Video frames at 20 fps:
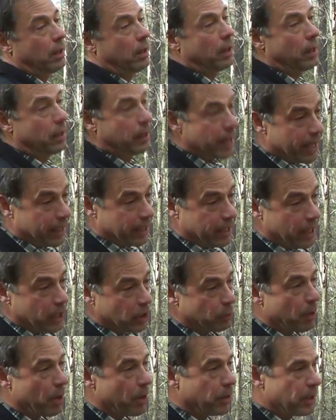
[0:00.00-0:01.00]
In that
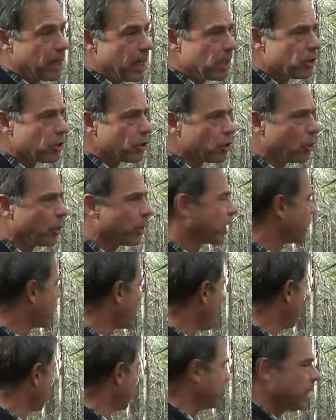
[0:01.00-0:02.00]
case, Mother Nature's doing it.
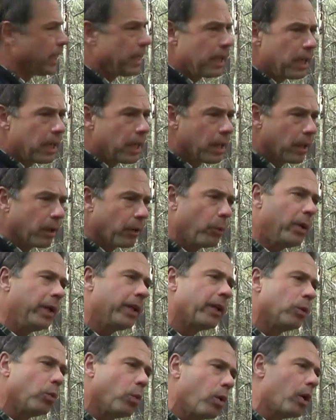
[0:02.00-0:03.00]
Only here, we
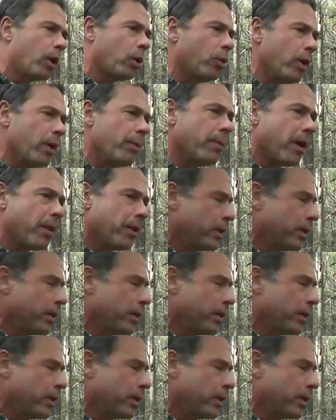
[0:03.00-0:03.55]
can work with Mother